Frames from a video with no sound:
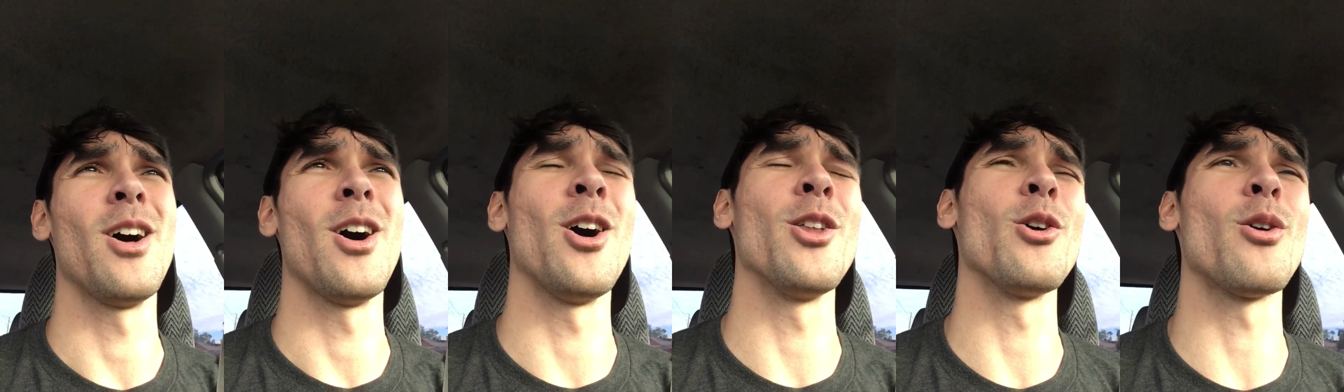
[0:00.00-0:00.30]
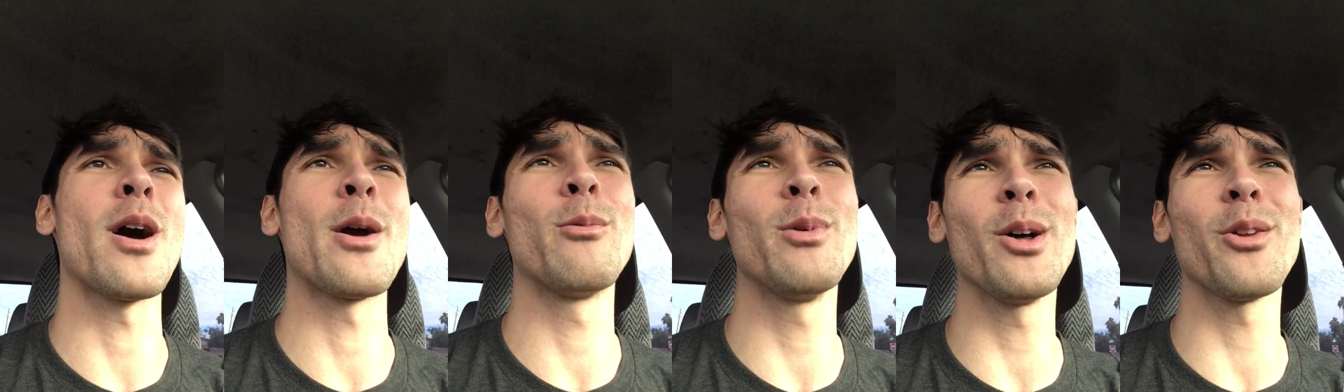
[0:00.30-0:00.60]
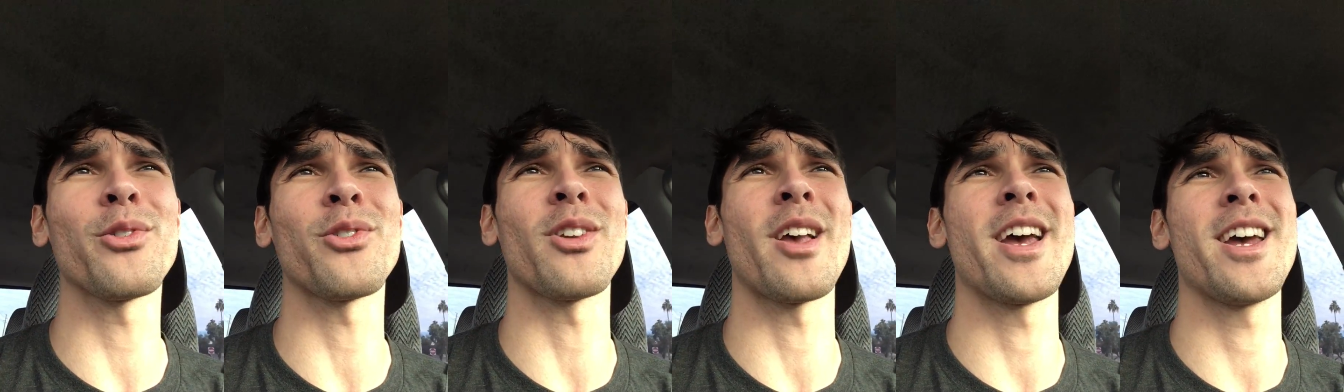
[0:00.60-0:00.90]
Although I
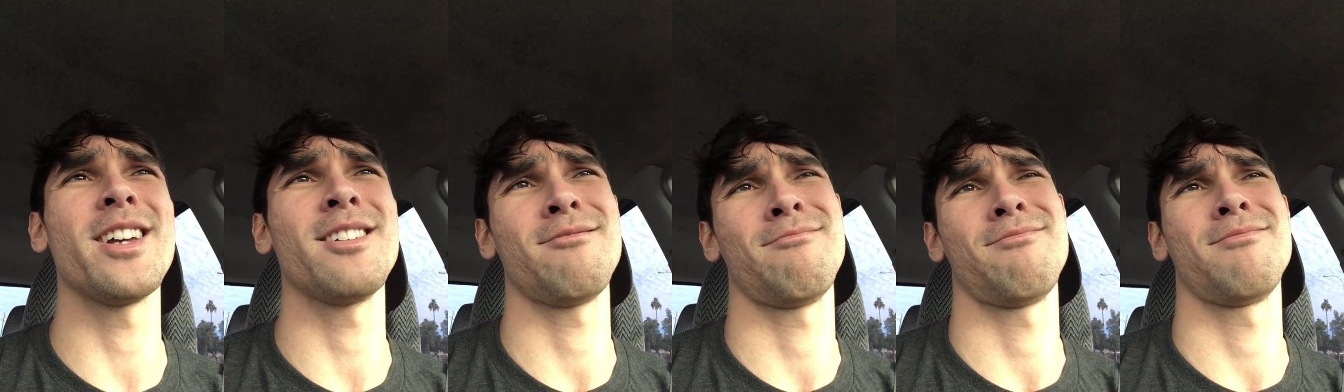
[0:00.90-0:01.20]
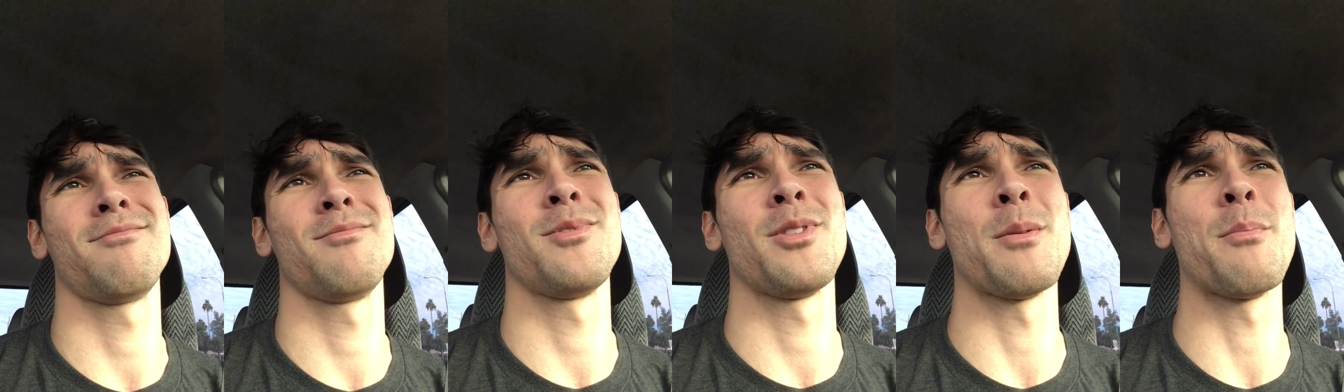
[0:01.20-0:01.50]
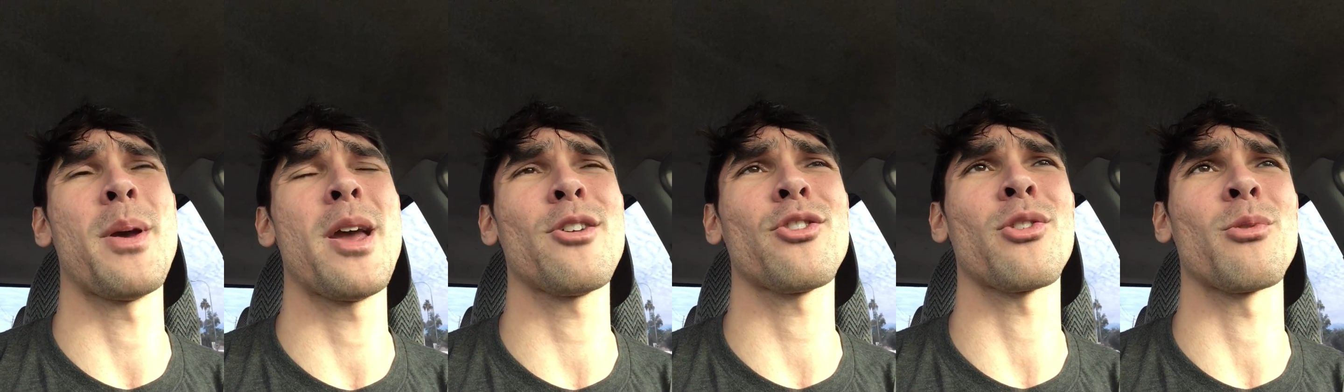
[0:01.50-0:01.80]
will say, the
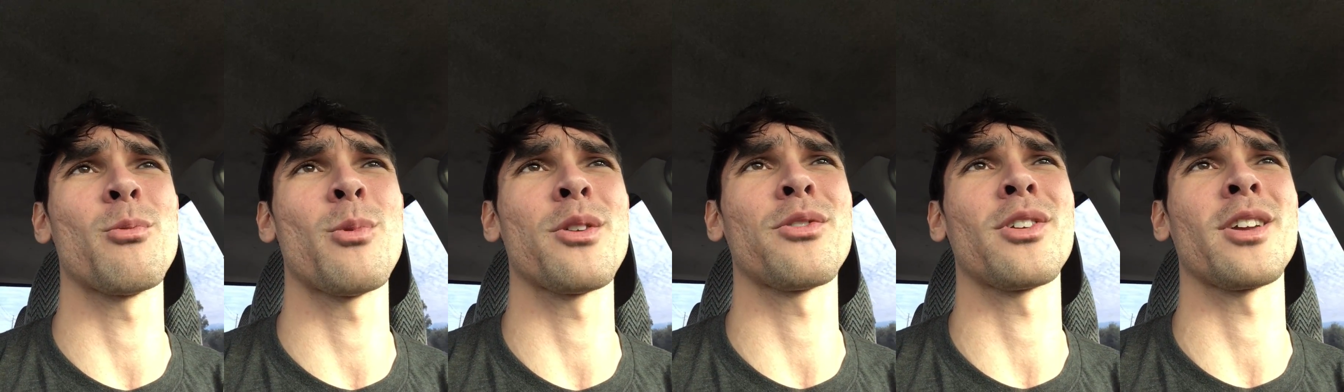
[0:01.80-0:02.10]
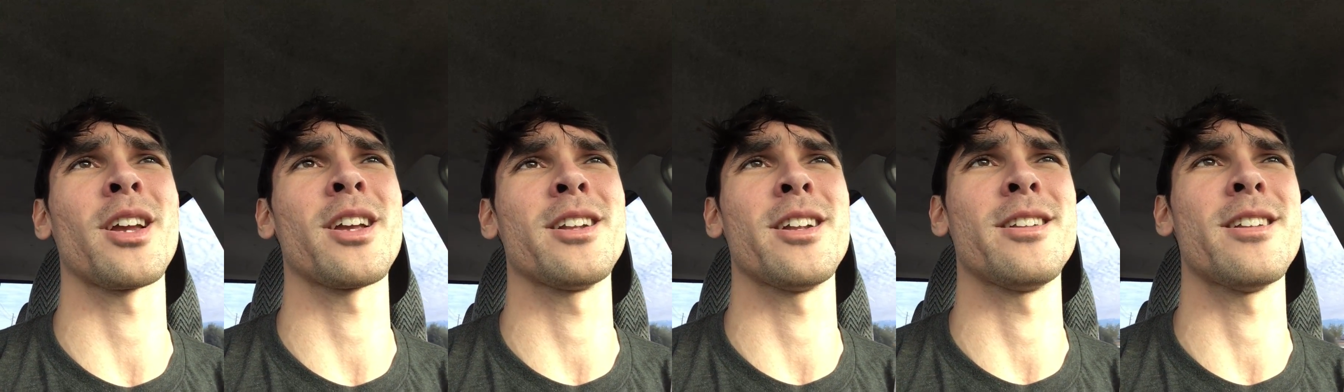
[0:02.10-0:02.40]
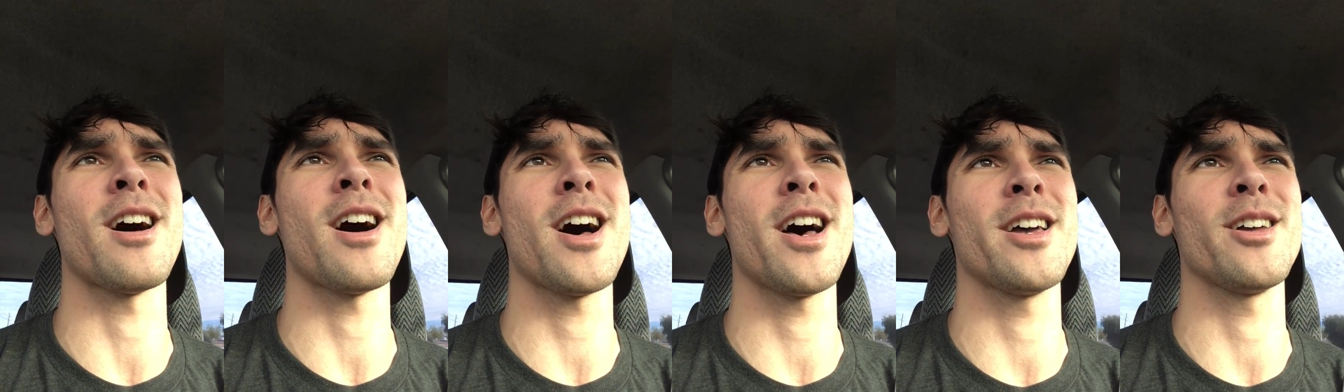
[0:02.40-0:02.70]
patient wasn't going to
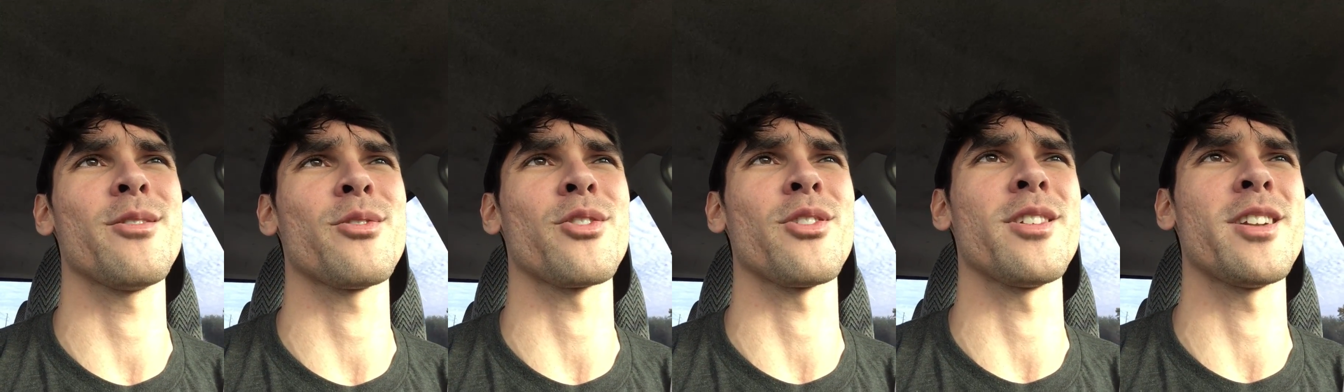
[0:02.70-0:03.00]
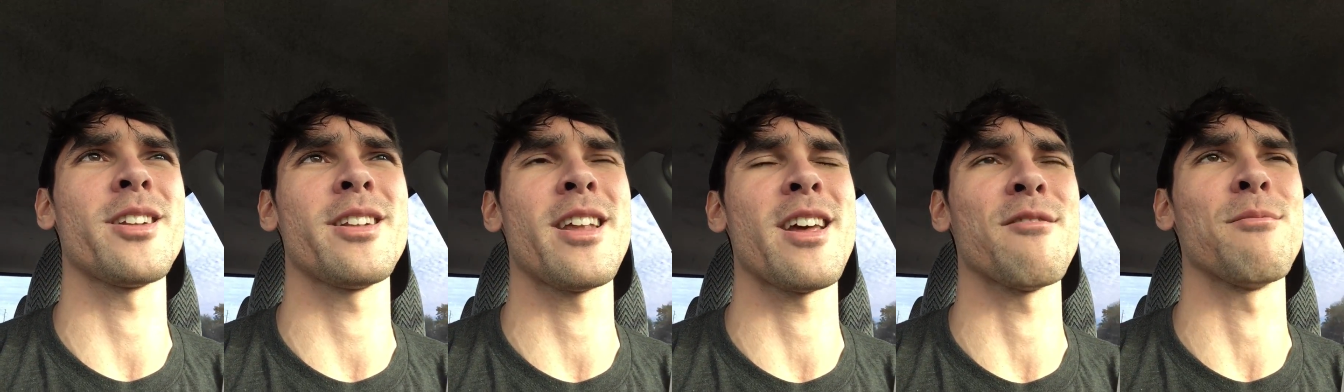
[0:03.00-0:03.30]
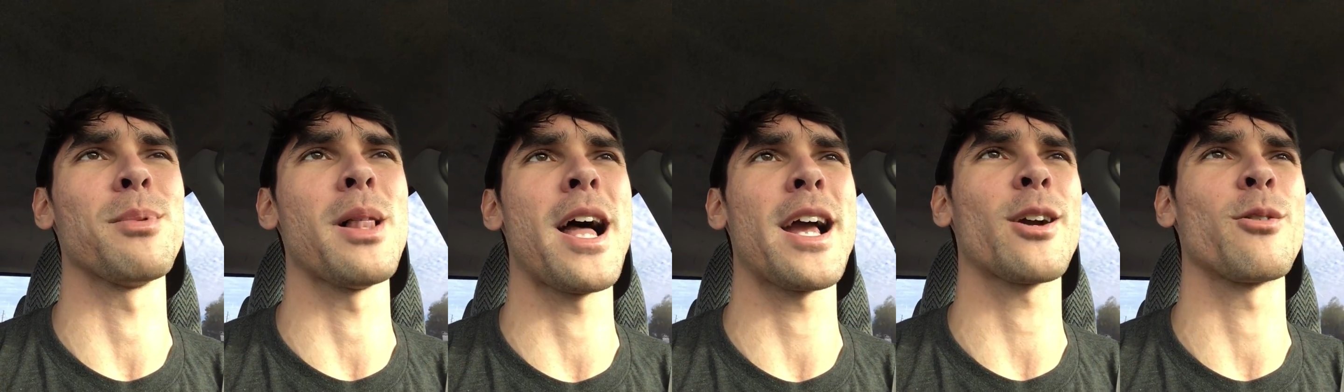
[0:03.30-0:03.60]
die if she didn't
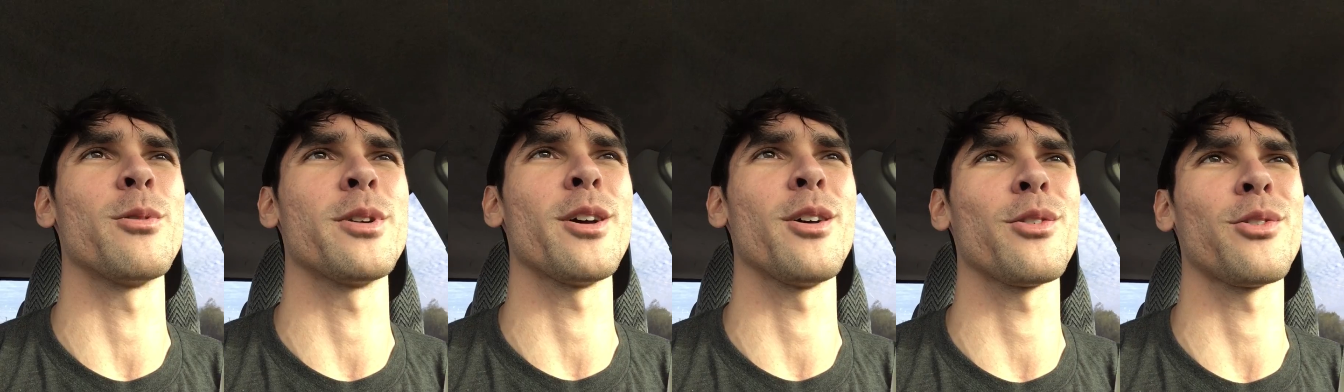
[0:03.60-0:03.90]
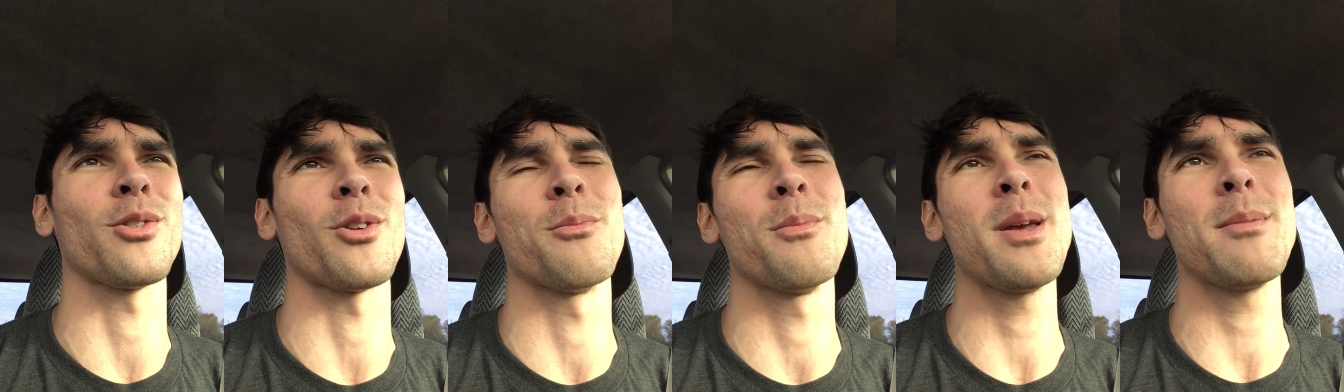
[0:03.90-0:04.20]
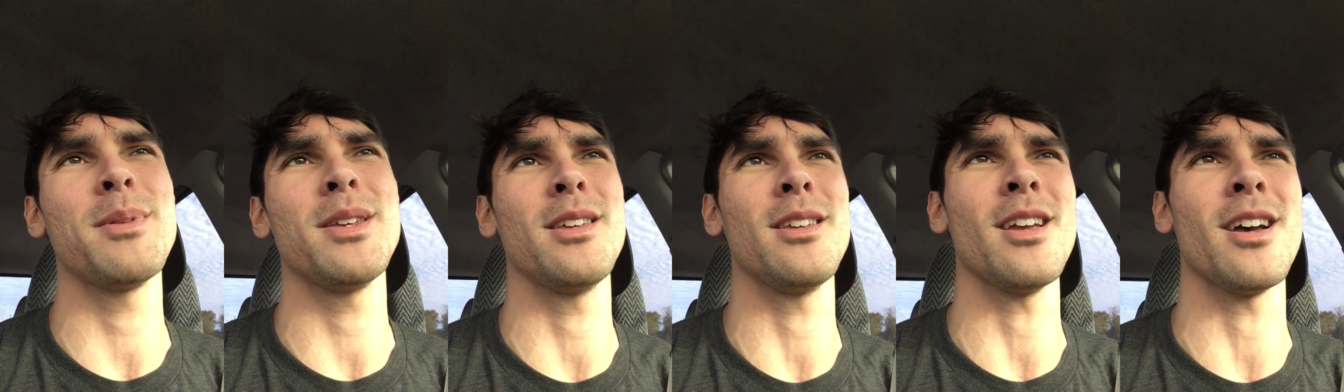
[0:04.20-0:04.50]
have Plaquenil. So
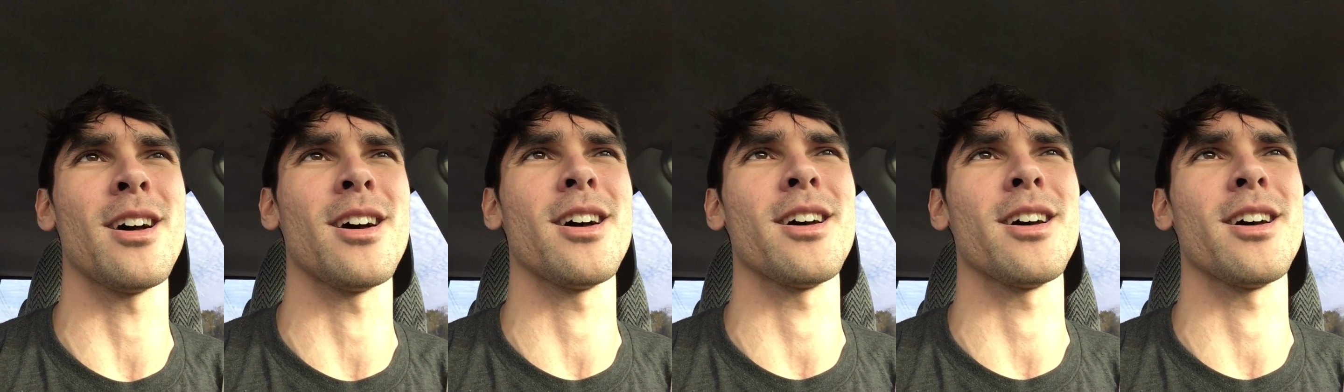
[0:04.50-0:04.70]
maybe